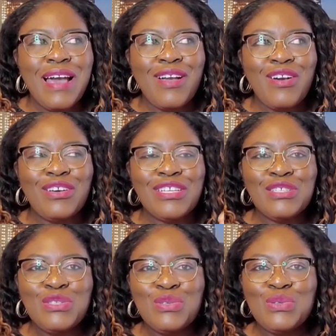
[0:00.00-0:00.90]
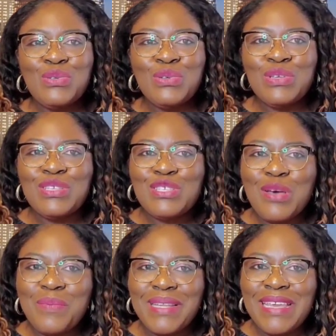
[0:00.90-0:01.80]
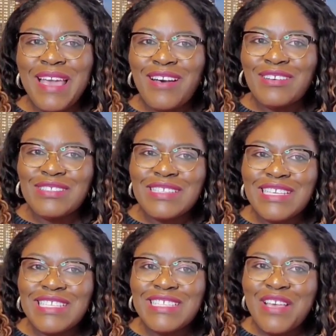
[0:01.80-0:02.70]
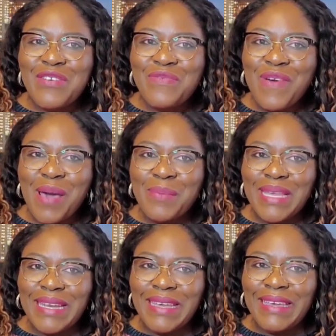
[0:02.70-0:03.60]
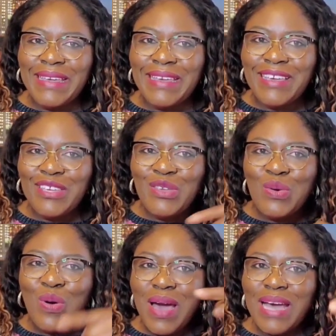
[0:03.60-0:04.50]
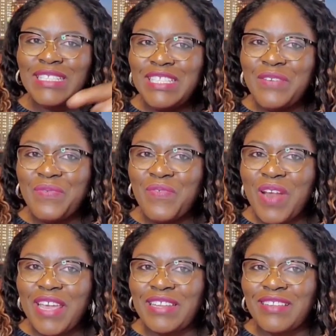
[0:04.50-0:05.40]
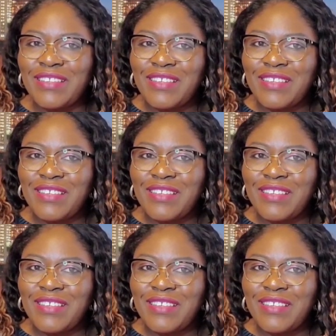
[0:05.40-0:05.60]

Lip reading: according to somebody else's family. You are different.